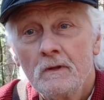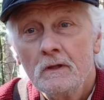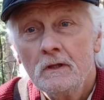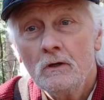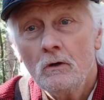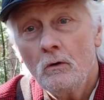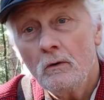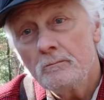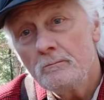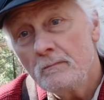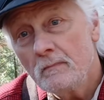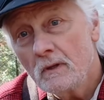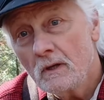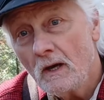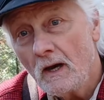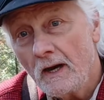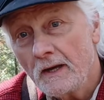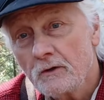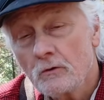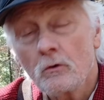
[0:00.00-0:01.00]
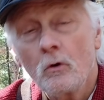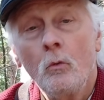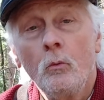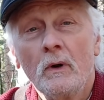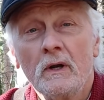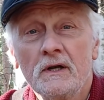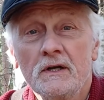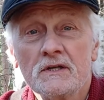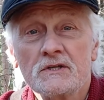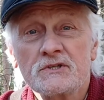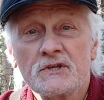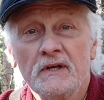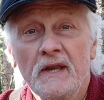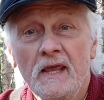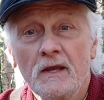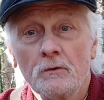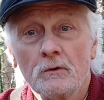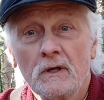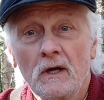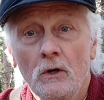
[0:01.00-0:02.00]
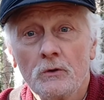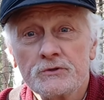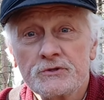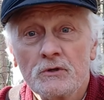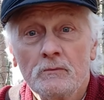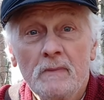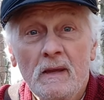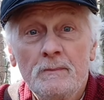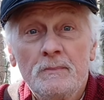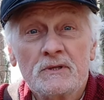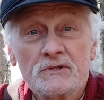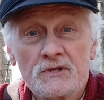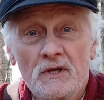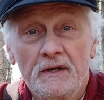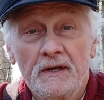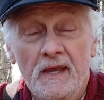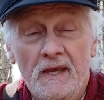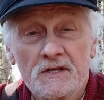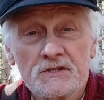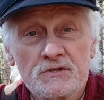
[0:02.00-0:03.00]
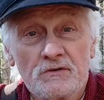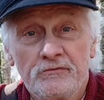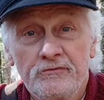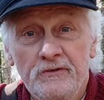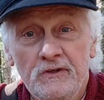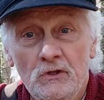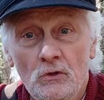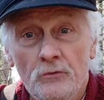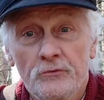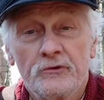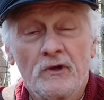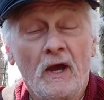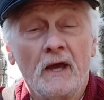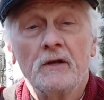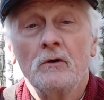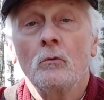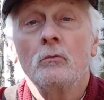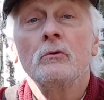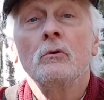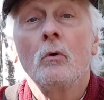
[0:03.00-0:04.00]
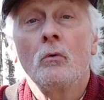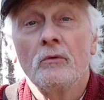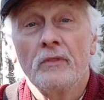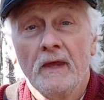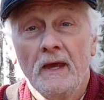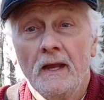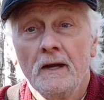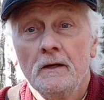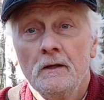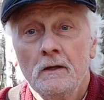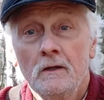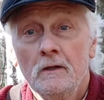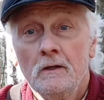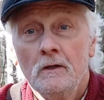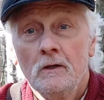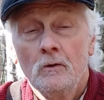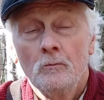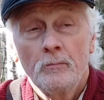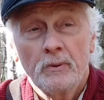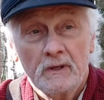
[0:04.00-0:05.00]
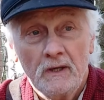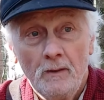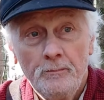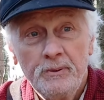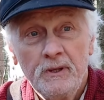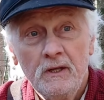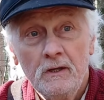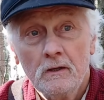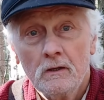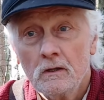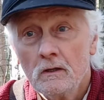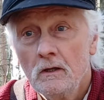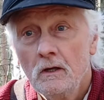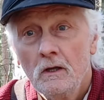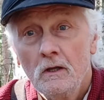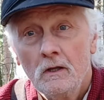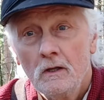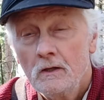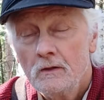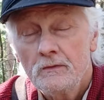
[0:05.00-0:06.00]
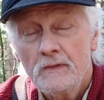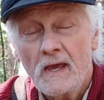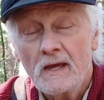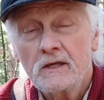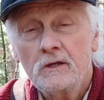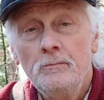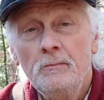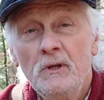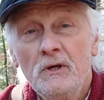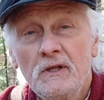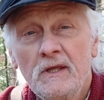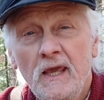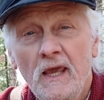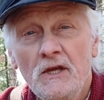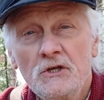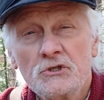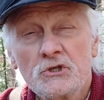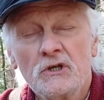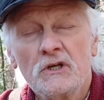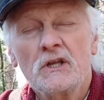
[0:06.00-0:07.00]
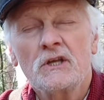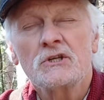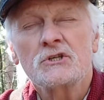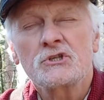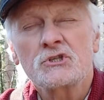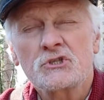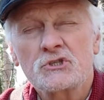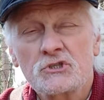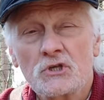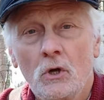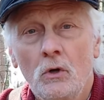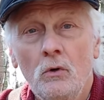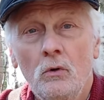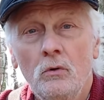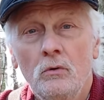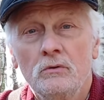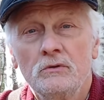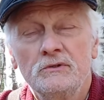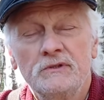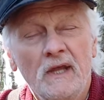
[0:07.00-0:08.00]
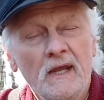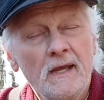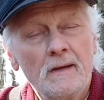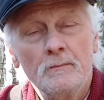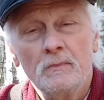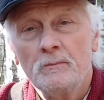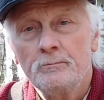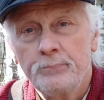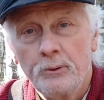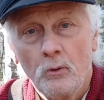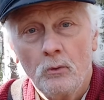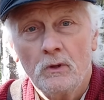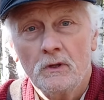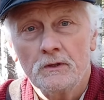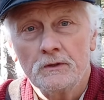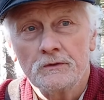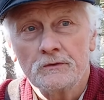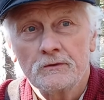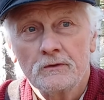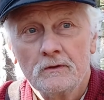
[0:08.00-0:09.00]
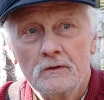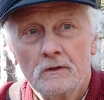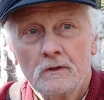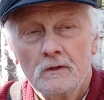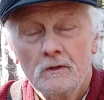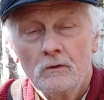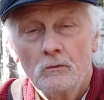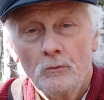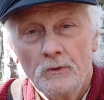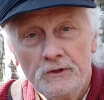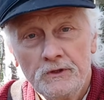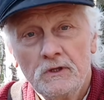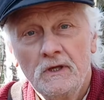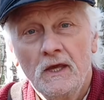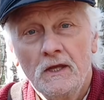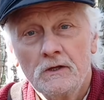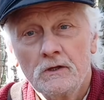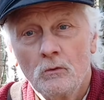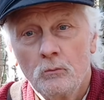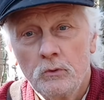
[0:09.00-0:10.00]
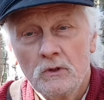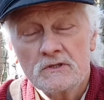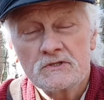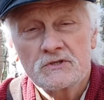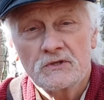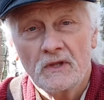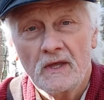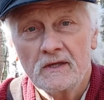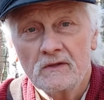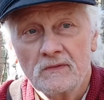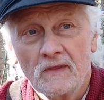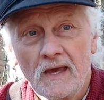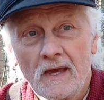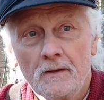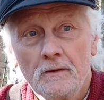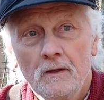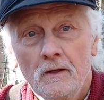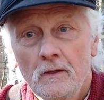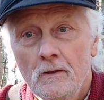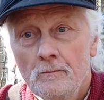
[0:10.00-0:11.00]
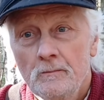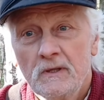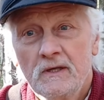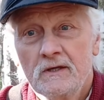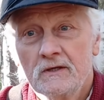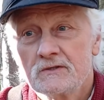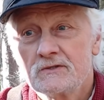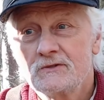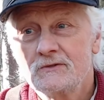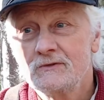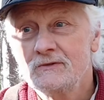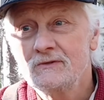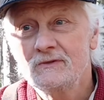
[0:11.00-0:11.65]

And I don't know what it is in agriculture. Maybe it's on the edge of fields. I don't know that. But up here, that communication is so damn important when you get in the woods like that, because